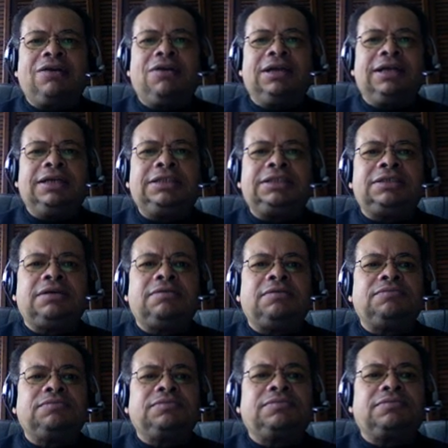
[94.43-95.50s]
on this,
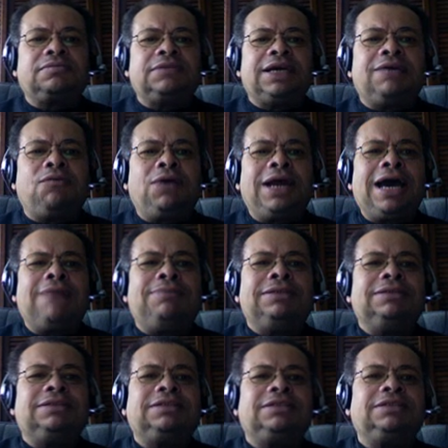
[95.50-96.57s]
and what
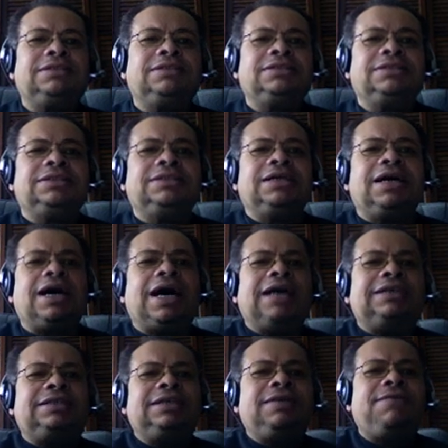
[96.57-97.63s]
happens? I
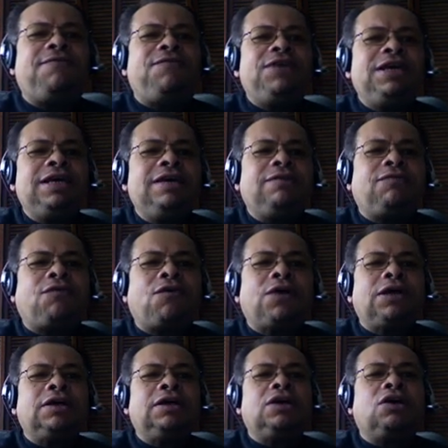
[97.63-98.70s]
see feed
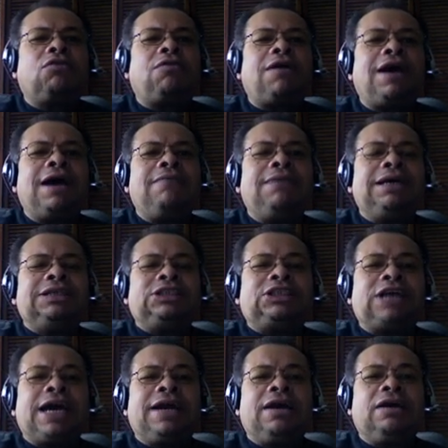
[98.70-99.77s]
for crime and
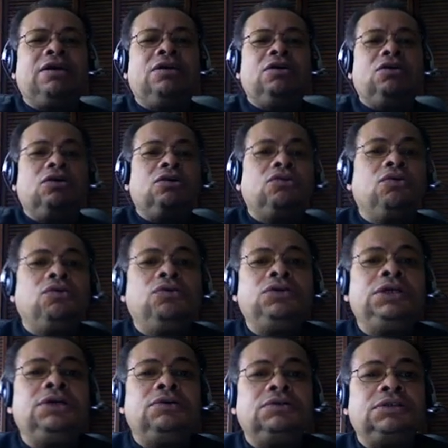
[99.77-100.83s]
China, Google
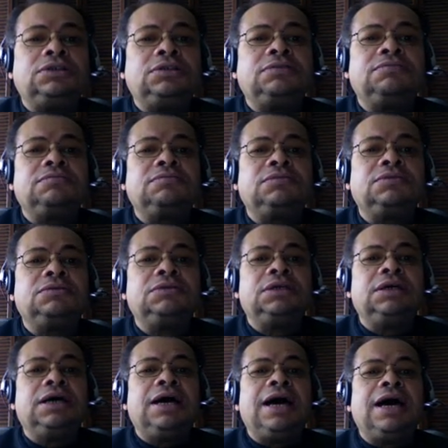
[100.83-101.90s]
News.
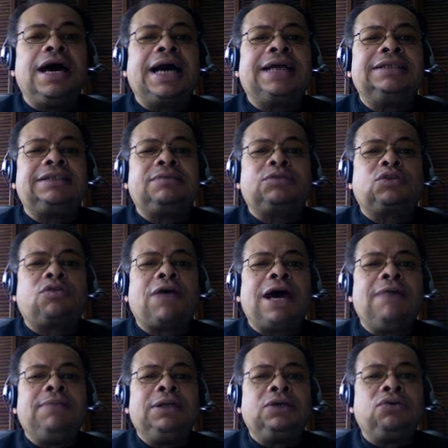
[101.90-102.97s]
I can
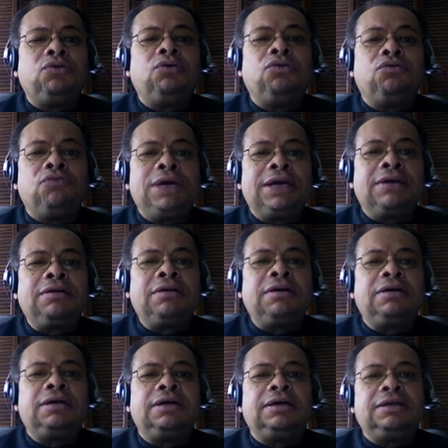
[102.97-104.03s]
subscribe in Google Reader.
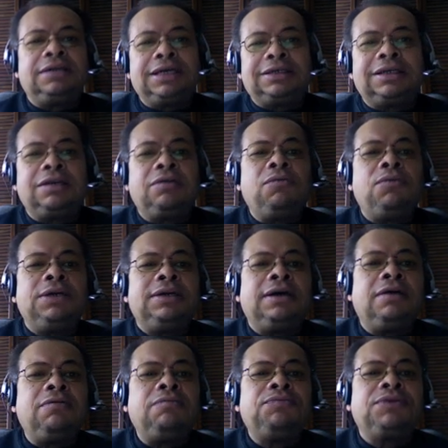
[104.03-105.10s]
There's a little
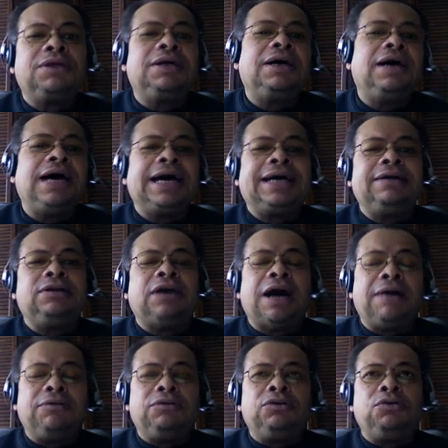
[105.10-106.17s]
window. I can
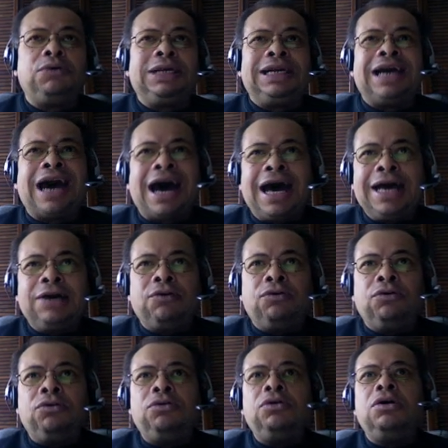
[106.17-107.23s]
do it in
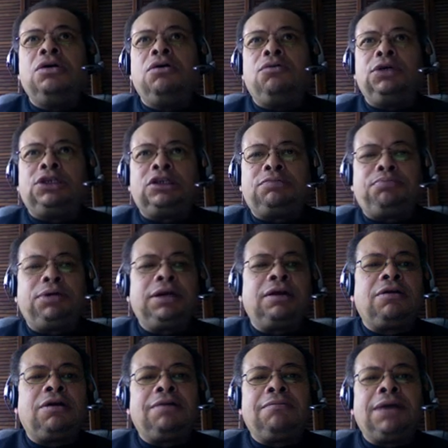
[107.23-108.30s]
iGoogle, which is put it
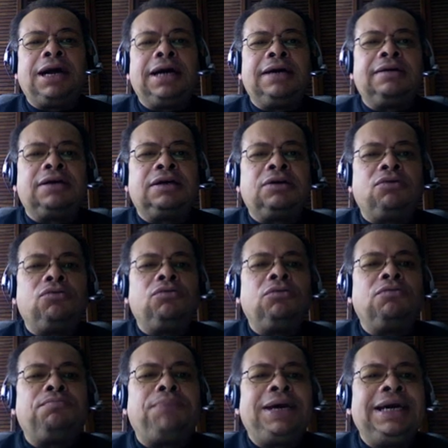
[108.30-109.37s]
on my Google
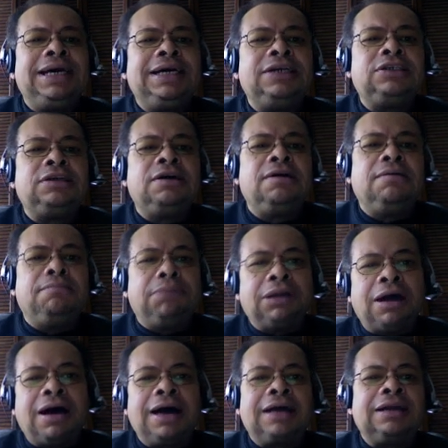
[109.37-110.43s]
page,
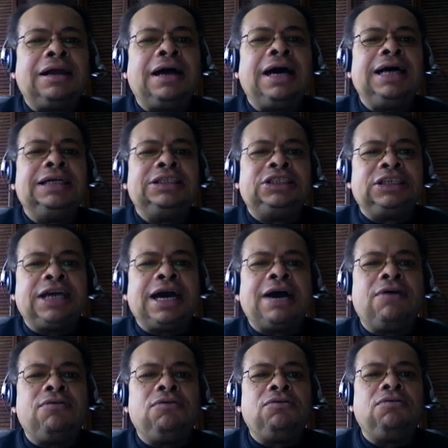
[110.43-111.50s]
blog lines,
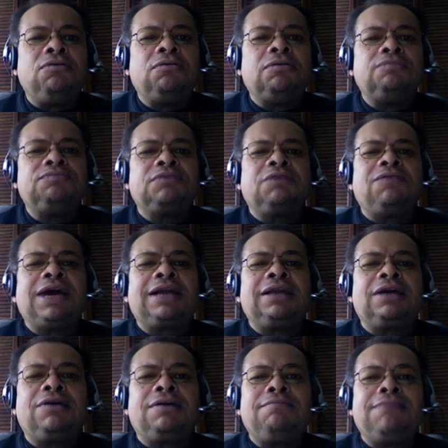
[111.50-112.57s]
Yahoo. I
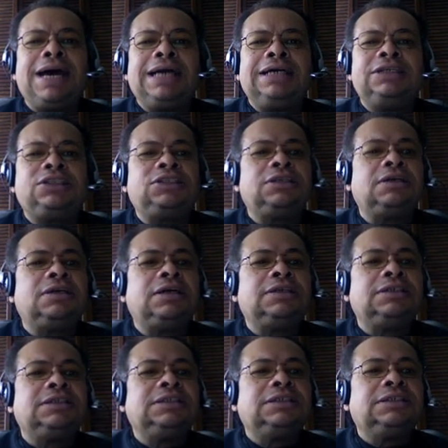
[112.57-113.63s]
click on Manage.
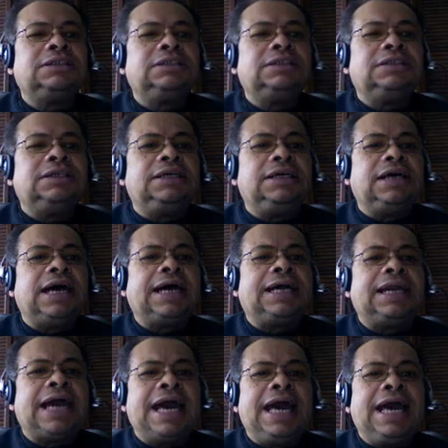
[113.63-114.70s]
I
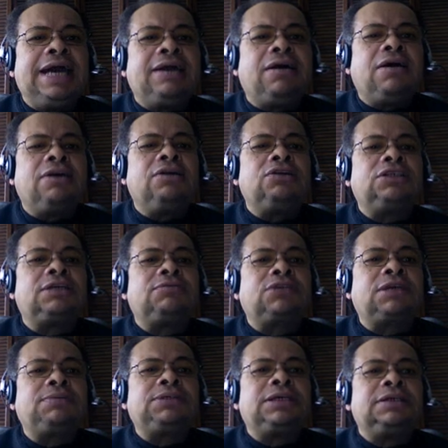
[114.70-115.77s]
can add other
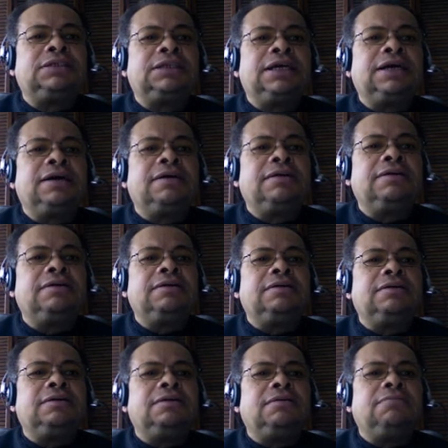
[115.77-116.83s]
subscriptions there.
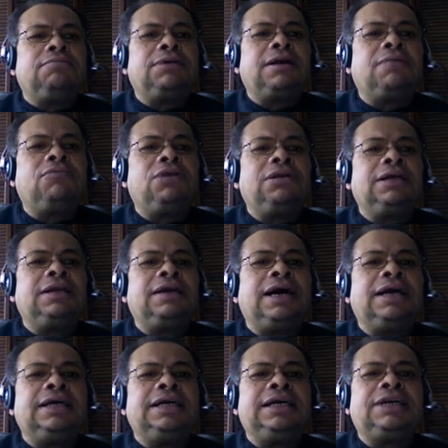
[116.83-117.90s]
But I'm really
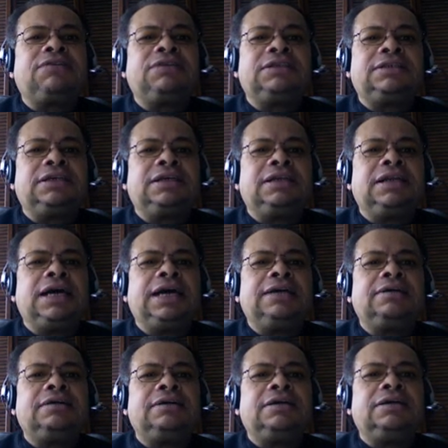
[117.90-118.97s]
not interested in that.
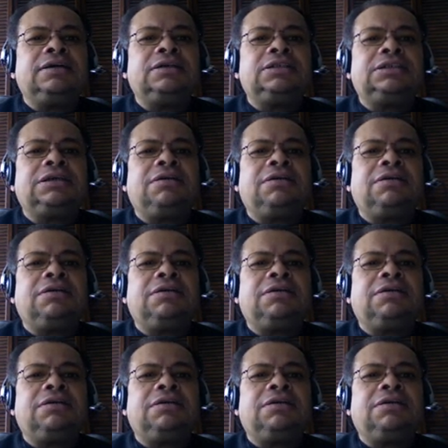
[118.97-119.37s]
So